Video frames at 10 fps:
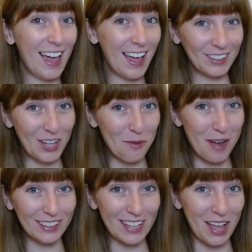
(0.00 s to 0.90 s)
Hello,
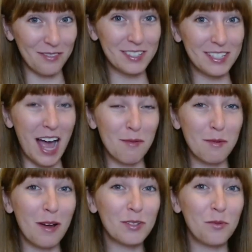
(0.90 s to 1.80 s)
my loves. I'm
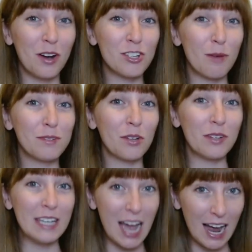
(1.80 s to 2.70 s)
about to watch episode
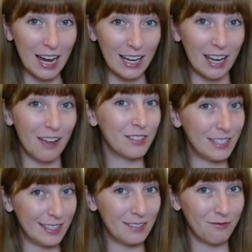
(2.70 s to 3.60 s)
9 of
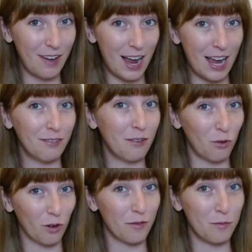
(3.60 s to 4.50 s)
season 5 of
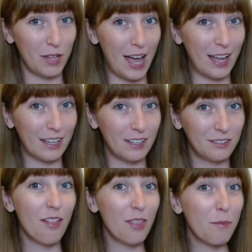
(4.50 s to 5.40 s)
Orphan Black,
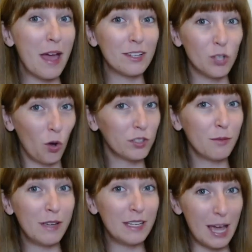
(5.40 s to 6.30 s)
the
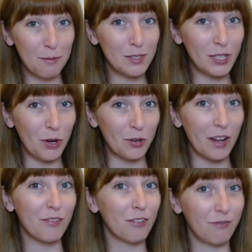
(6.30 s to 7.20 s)
penultimate episode
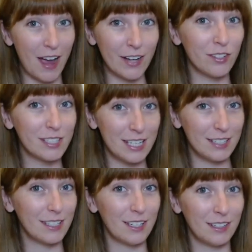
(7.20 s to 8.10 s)
of the final
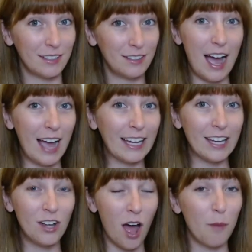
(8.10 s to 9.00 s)
season. I
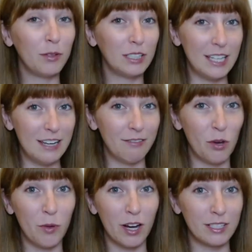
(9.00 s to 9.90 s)
cannot believe
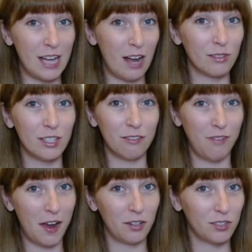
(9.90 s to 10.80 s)
that we are down to the
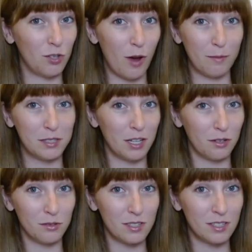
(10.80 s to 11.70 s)
final 2
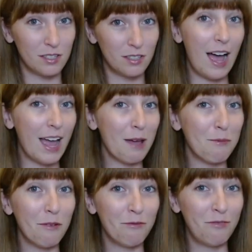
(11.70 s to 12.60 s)
episodes. I
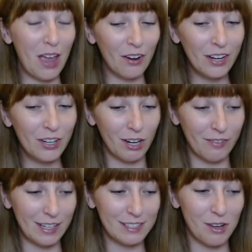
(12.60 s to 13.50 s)
am very
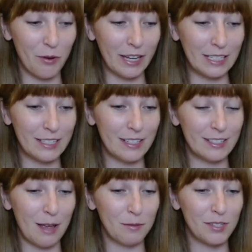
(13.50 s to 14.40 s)
nervous going into this
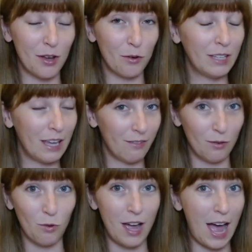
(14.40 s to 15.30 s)
episode,
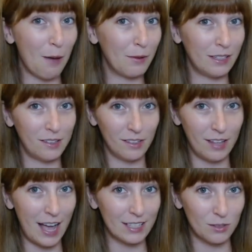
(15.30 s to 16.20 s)
given what happened in the
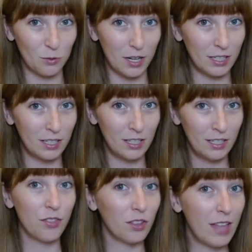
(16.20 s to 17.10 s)
last one.
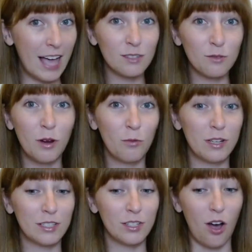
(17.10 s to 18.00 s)
The last one
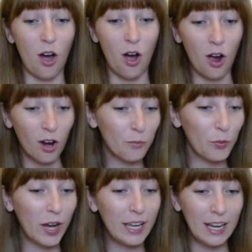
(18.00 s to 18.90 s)
was
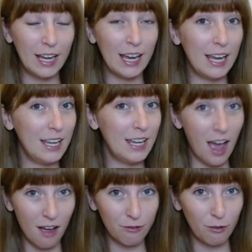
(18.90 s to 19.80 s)
heartbreaking
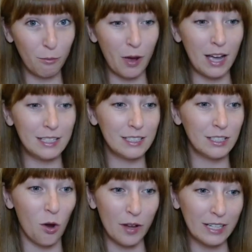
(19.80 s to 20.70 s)
enough, but
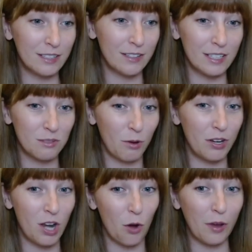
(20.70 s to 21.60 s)
going into this
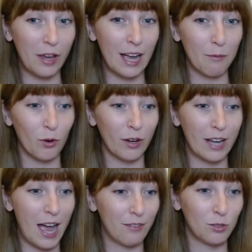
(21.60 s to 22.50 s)
one knowing I'm going
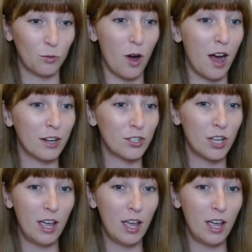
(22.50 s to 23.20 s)
to have to watch